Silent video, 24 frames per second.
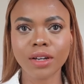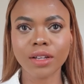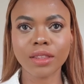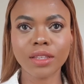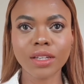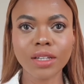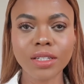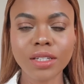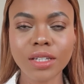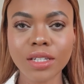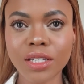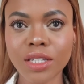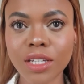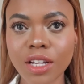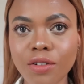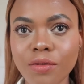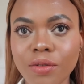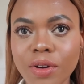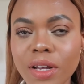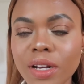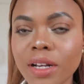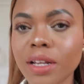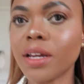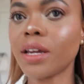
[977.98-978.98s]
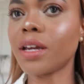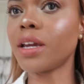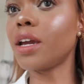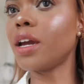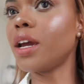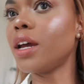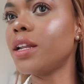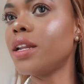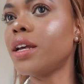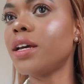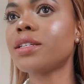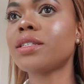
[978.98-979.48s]
This is it, really.
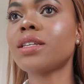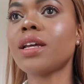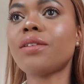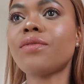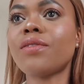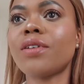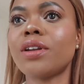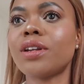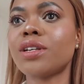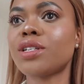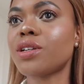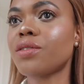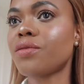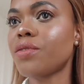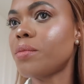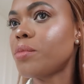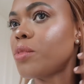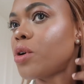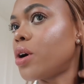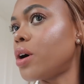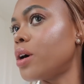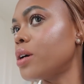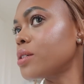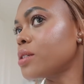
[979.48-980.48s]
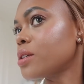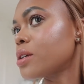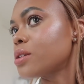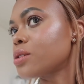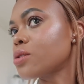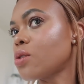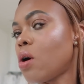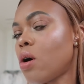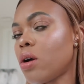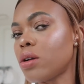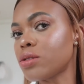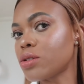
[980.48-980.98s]
It is that foundation from NARS. It's
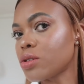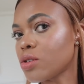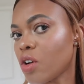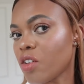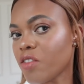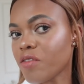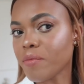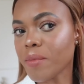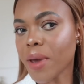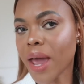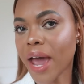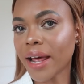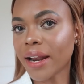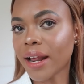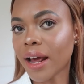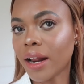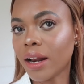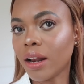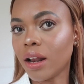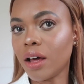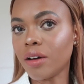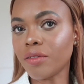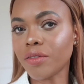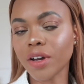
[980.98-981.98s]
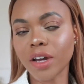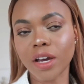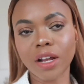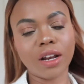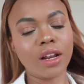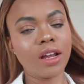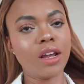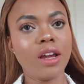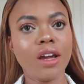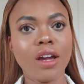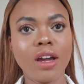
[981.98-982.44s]
called Soft Matte. I love it.